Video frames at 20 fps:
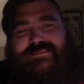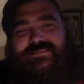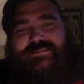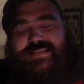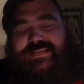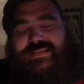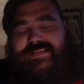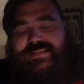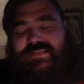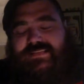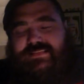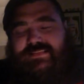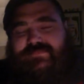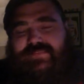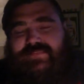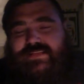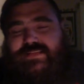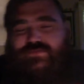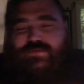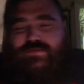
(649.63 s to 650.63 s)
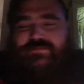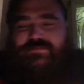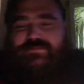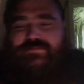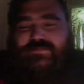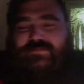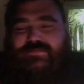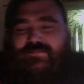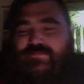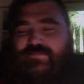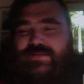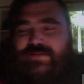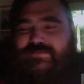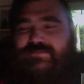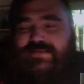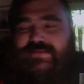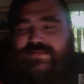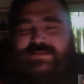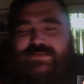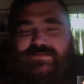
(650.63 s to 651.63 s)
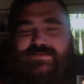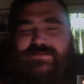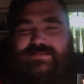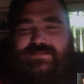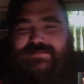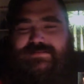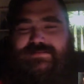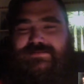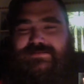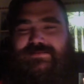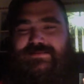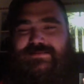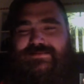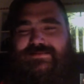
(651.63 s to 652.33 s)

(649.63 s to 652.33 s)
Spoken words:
Because I could think of like 12 different ways we could do this,